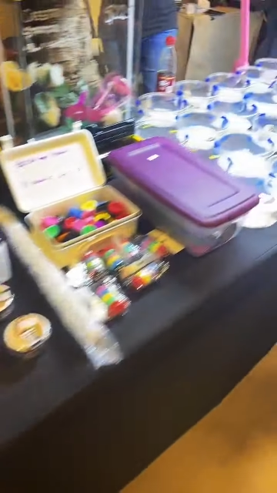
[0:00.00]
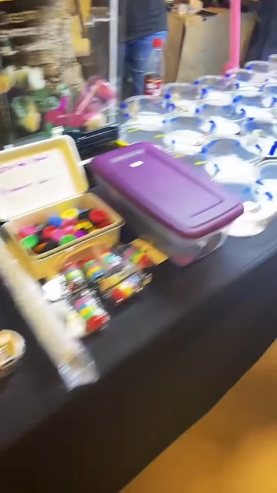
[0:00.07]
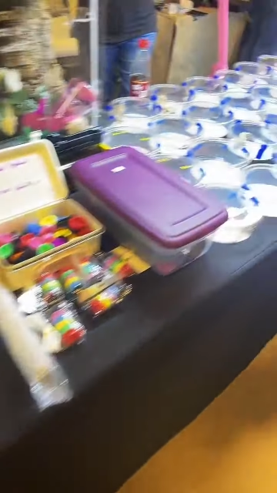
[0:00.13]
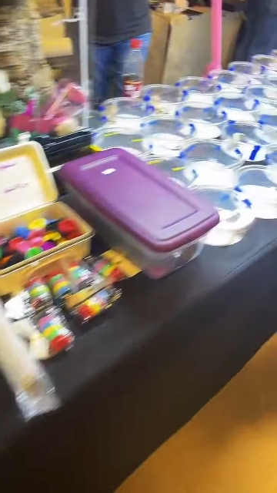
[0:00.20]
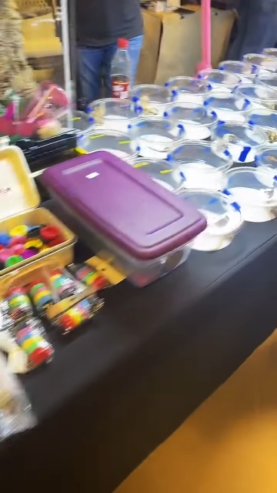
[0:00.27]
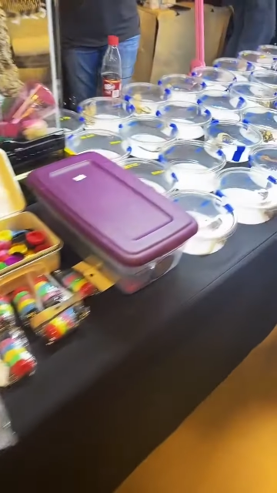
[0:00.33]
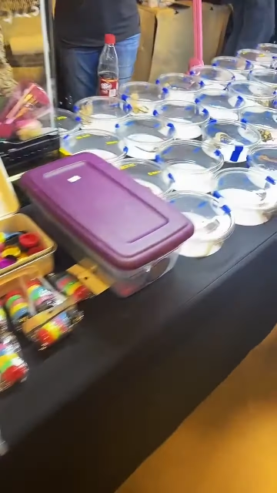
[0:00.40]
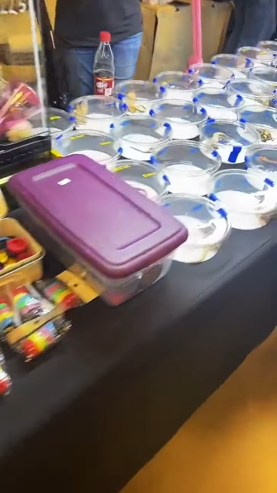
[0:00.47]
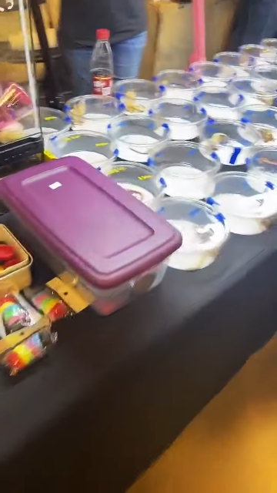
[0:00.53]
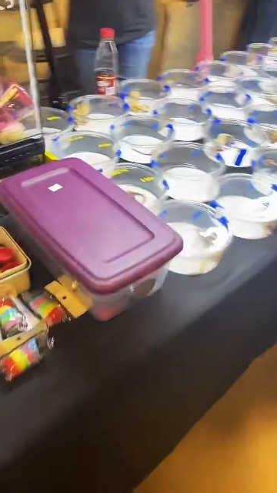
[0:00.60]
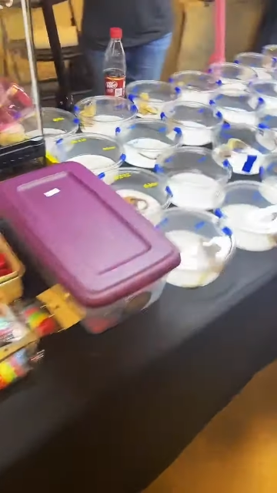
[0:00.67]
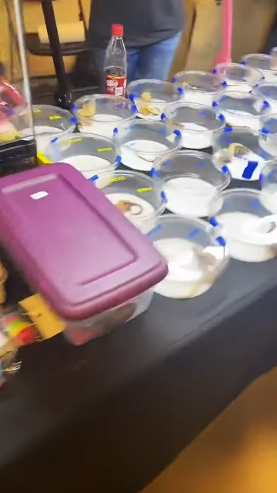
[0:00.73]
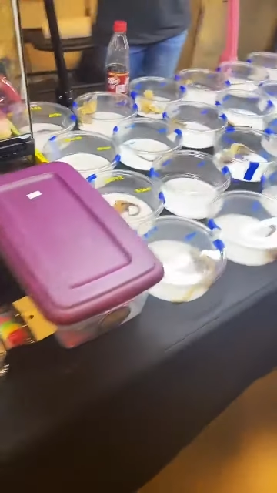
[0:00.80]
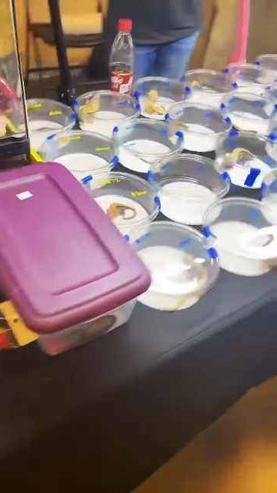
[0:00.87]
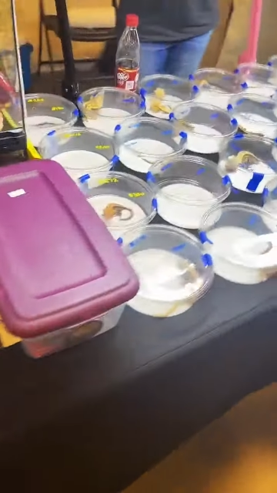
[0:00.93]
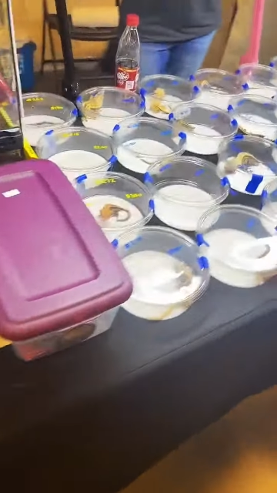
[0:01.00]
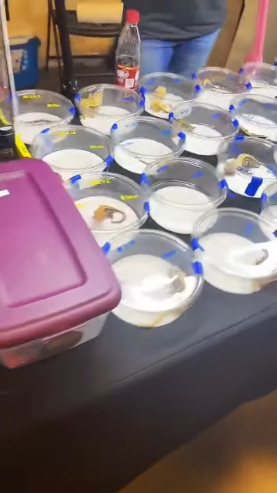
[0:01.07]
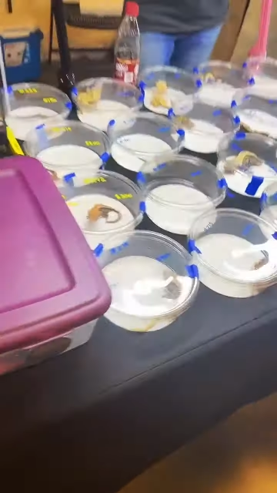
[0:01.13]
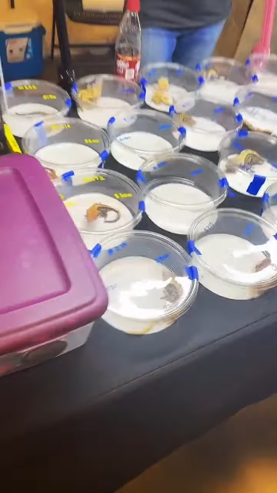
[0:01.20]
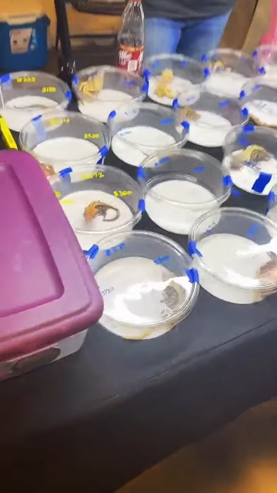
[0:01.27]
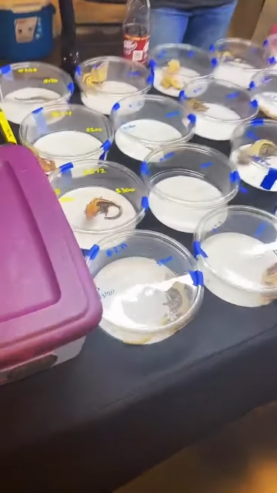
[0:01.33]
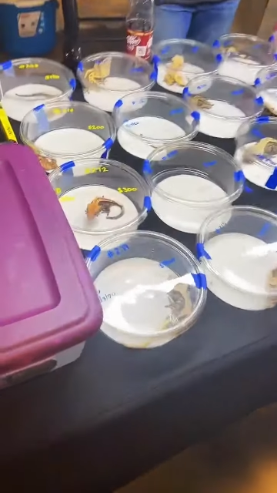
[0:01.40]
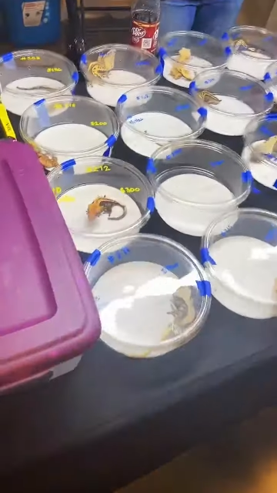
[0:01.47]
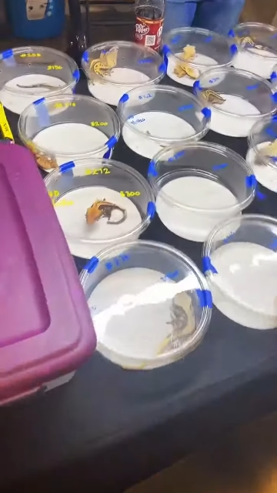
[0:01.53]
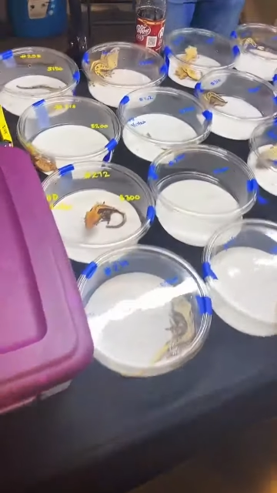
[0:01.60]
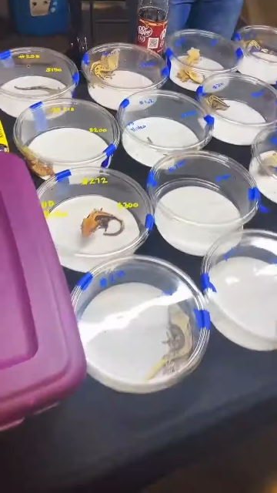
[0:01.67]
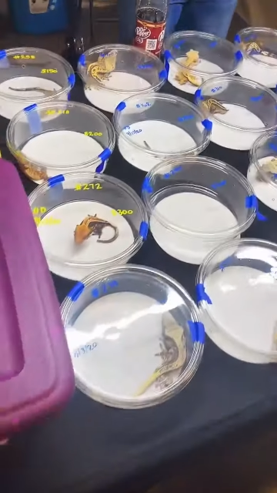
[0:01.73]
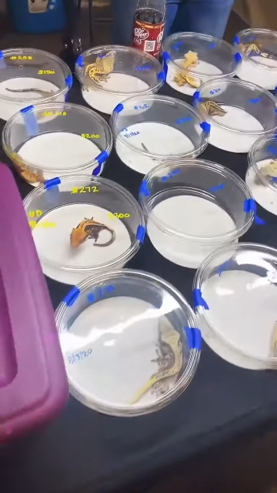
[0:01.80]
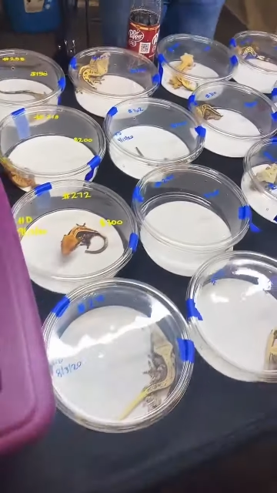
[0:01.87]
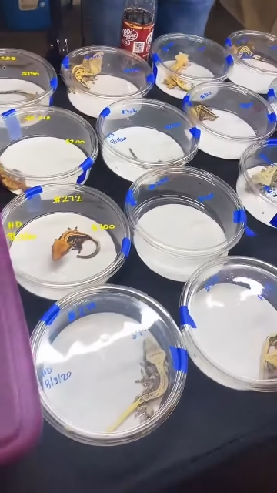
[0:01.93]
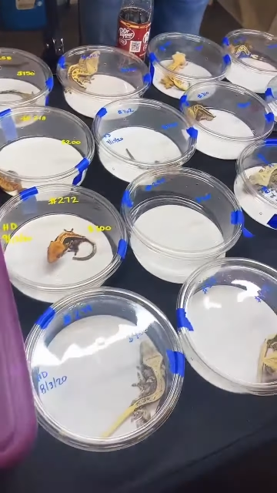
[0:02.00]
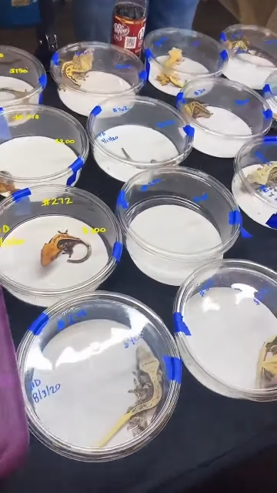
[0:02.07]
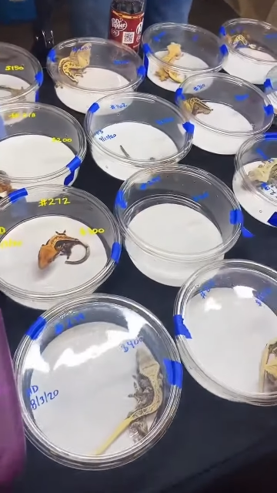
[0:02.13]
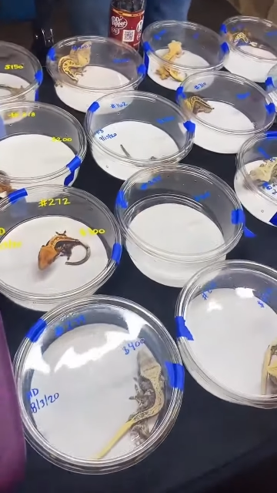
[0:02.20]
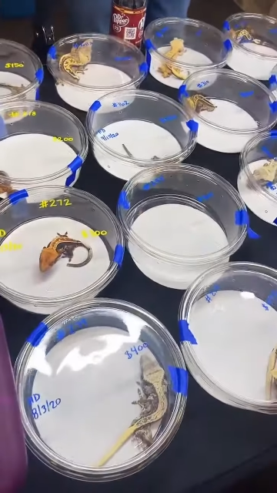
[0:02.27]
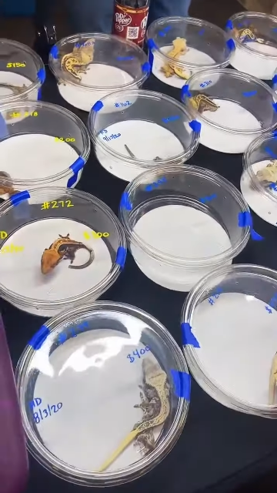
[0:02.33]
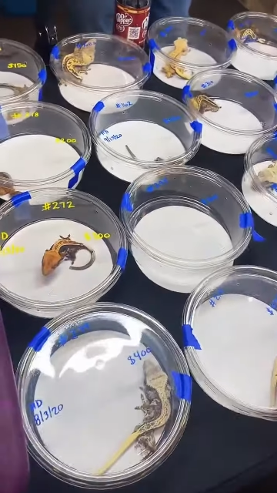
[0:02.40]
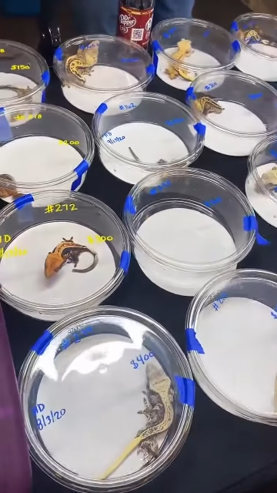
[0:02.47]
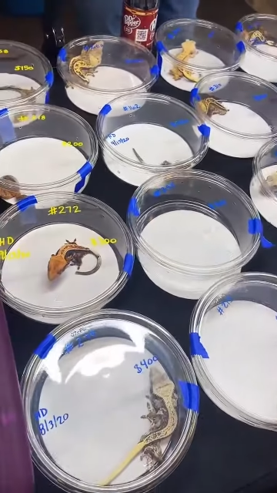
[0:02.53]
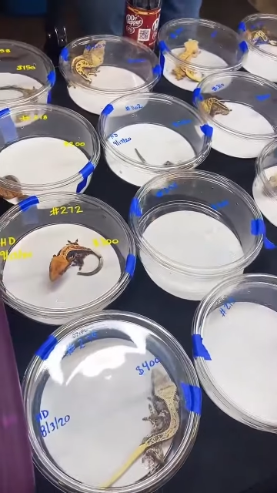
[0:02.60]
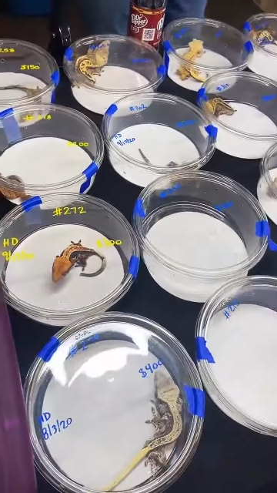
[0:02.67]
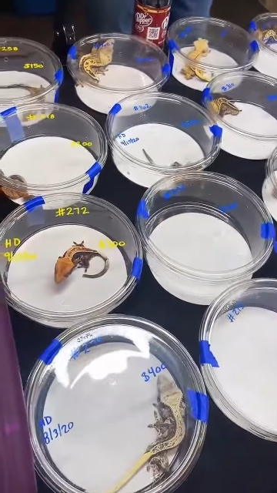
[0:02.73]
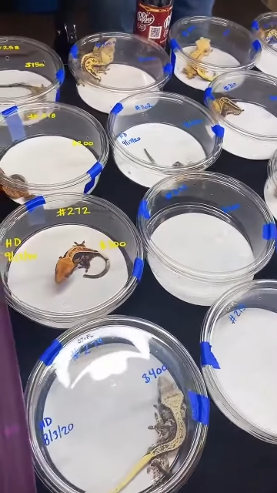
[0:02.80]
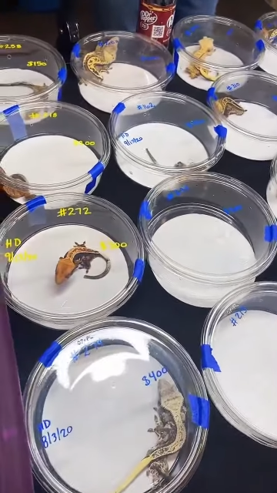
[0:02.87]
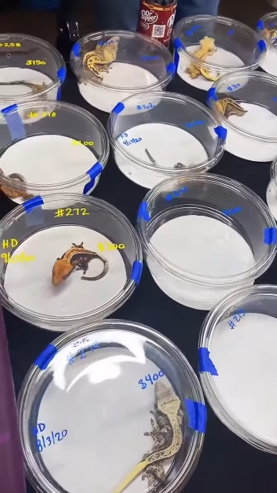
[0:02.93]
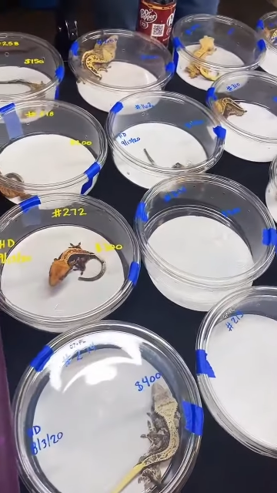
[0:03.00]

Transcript: No face is visible, so there are no lips to read.